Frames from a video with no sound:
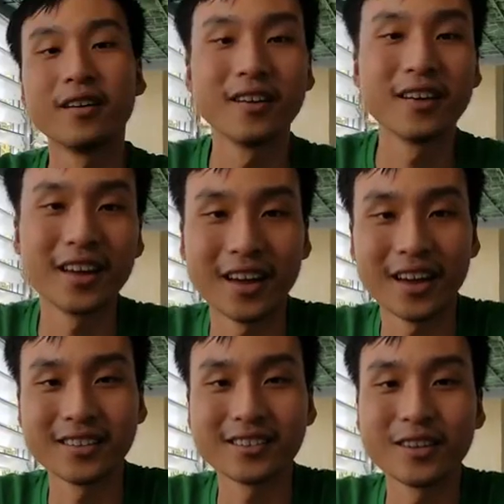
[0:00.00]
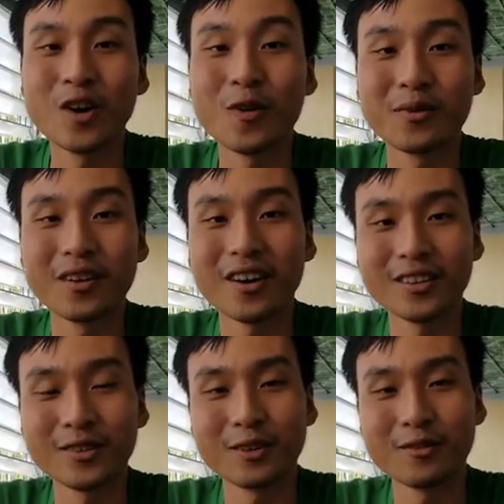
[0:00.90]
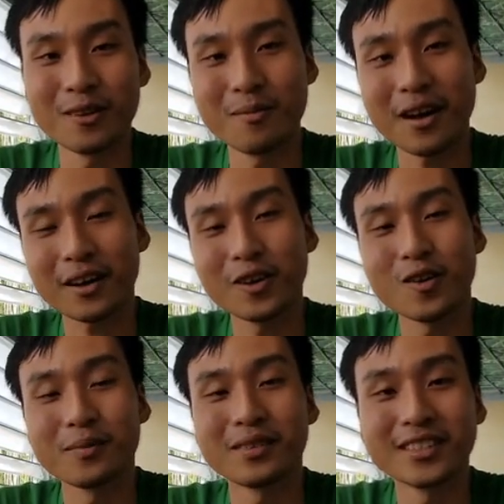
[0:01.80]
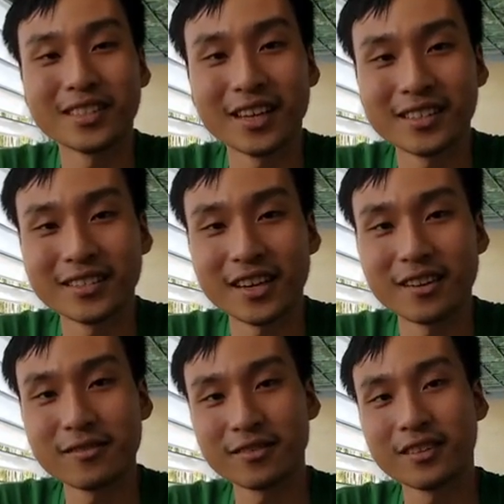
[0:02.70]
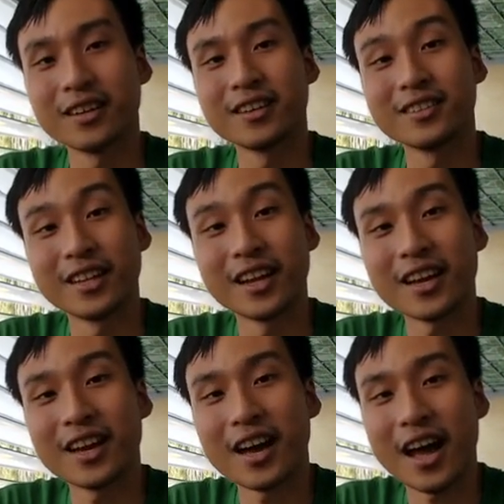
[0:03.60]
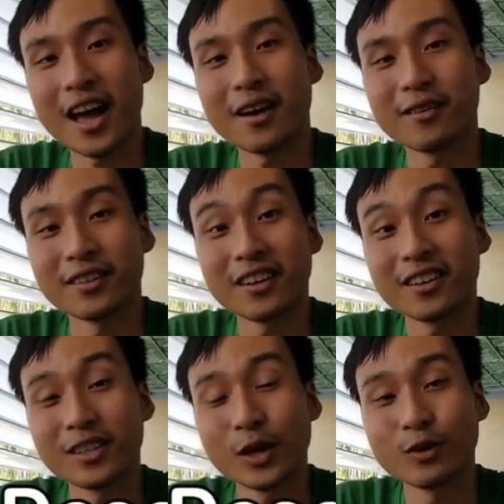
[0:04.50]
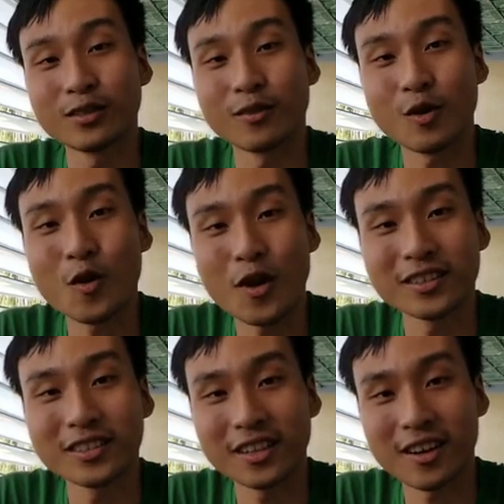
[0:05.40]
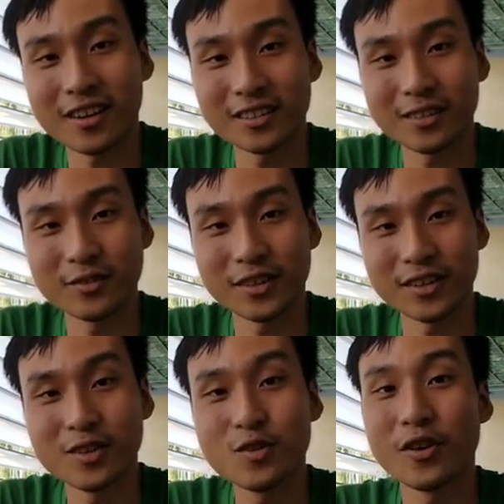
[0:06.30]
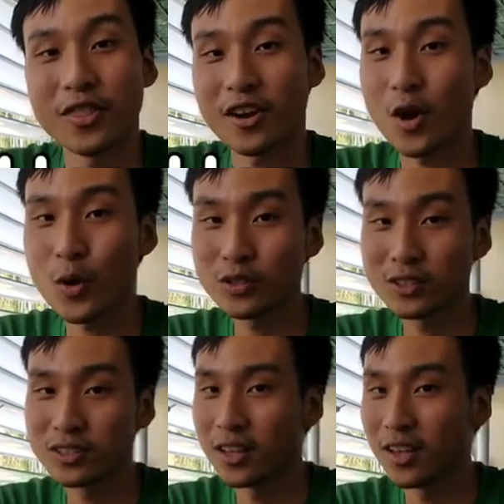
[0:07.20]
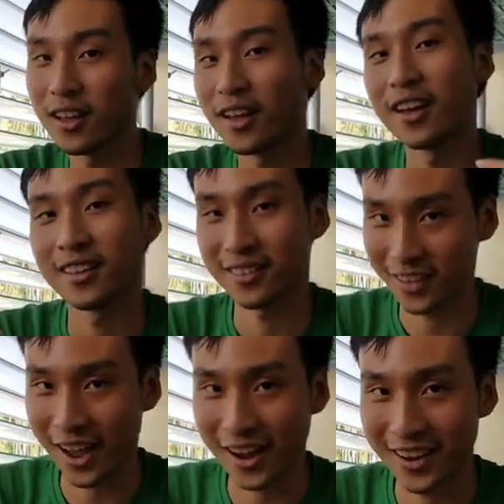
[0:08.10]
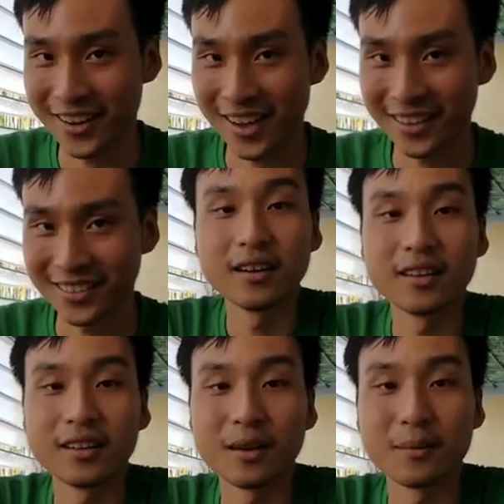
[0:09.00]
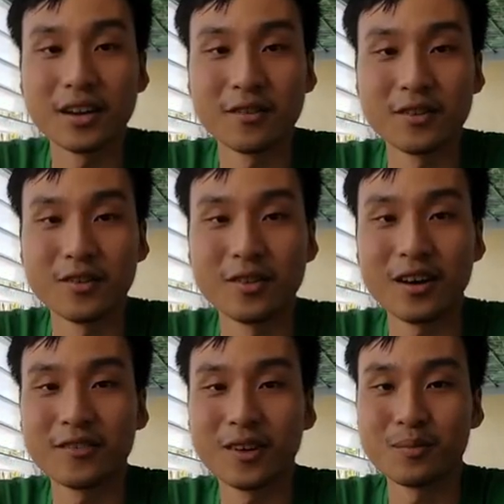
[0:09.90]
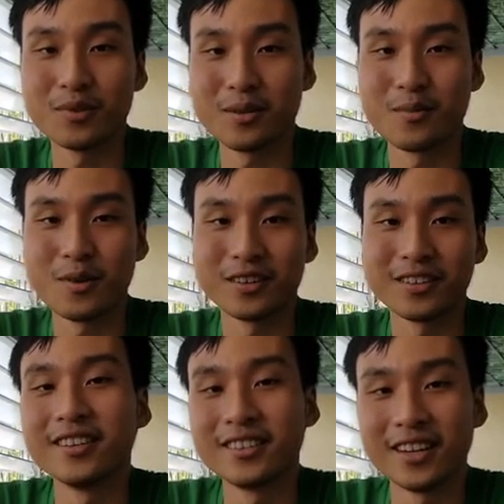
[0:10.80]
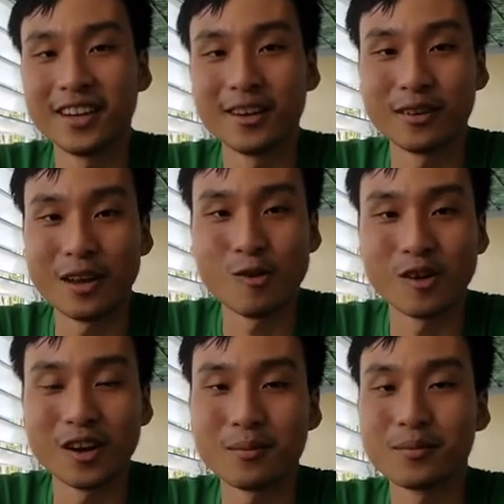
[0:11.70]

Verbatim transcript: Hey guys, hope you're all doing well back home and staying safe. Today I have another dose of quarantine content for you with your host, That Guy Danny. Like many of you, I felt pretty bored today when I woke up.